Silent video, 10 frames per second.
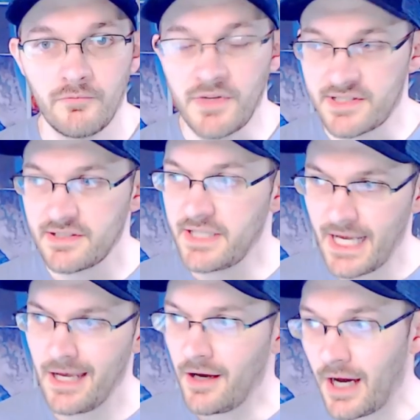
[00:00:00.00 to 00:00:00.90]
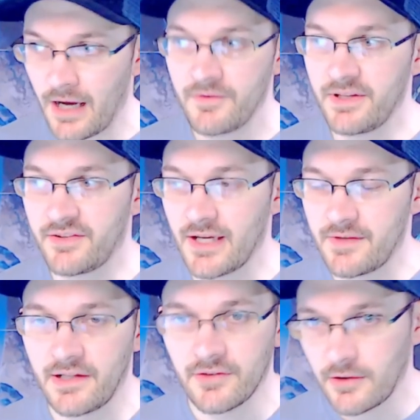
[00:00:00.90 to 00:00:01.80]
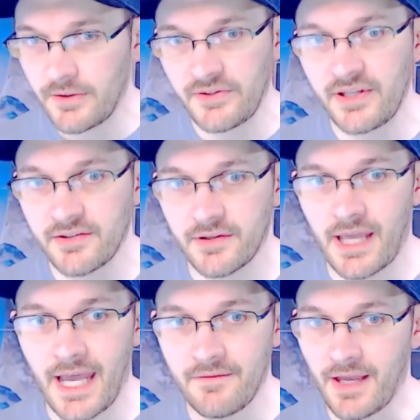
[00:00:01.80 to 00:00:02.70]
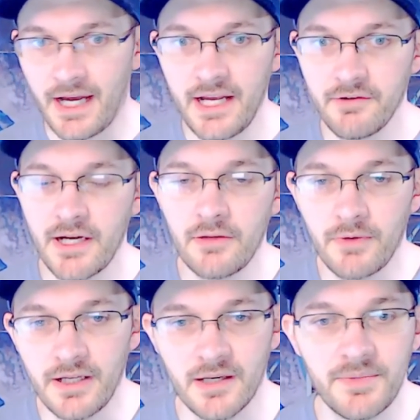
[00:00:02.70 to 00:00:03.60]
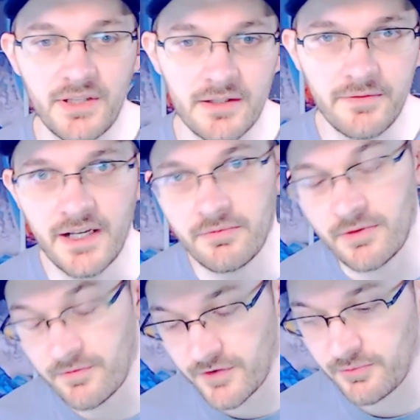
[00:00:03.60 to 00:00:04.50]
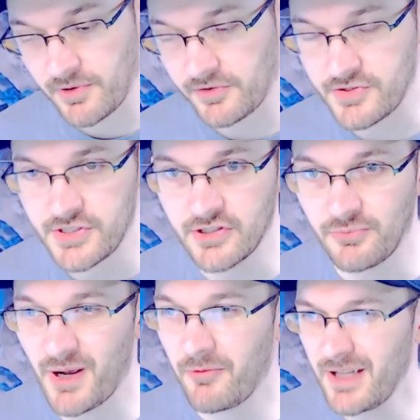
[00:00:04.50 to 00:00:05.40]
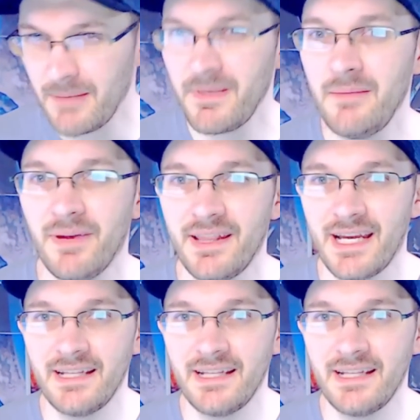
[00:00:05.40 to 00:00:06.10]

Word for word: Which, yeah, obvious, Kevin, it's always easier to have the high ground when it comes to gunfights with first-person shooters, but what I mean by that